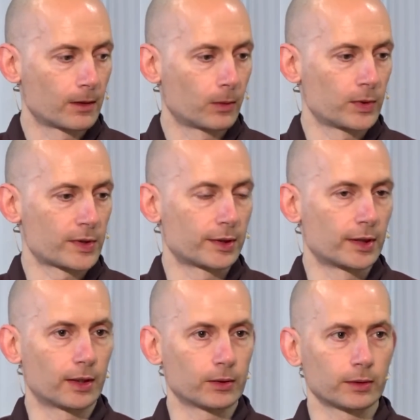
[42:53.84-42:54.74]
we sit
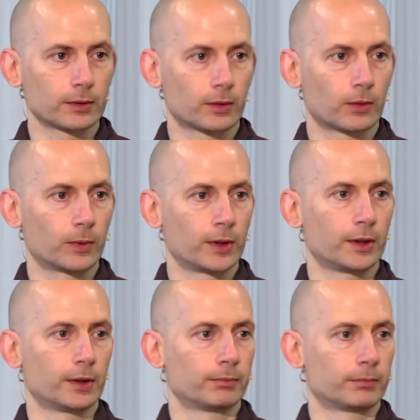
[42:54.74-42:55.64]
down or
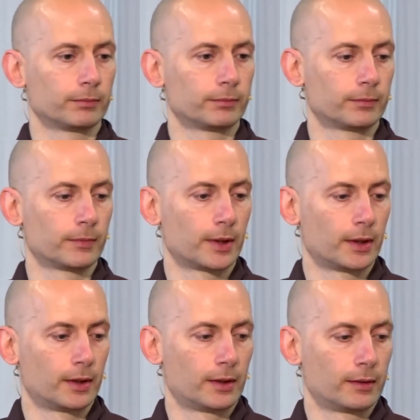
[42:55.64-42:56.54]
we
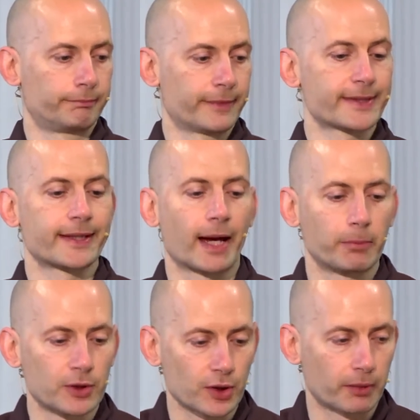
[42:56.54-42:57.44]

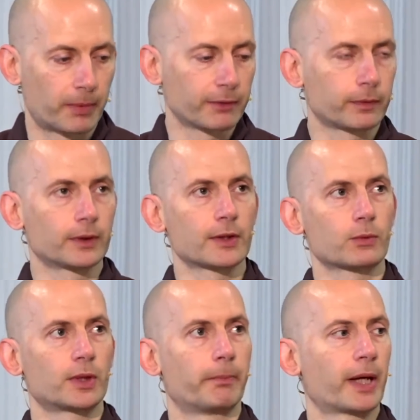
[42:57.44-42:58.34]
establish our mindfulness
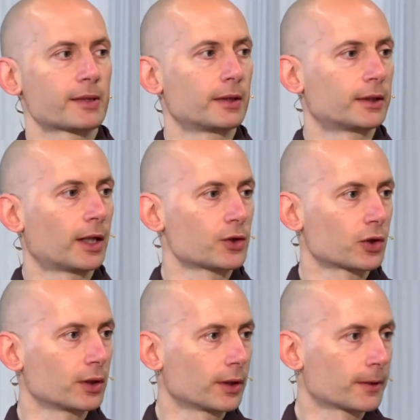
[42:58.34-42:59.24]
with the best
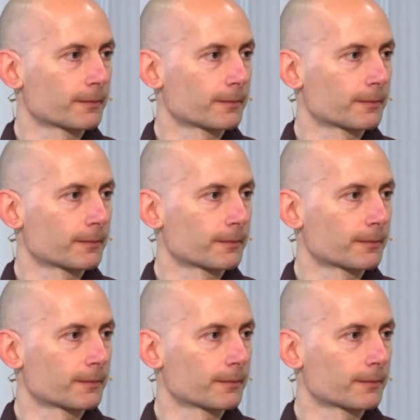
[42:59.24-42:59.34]
intention,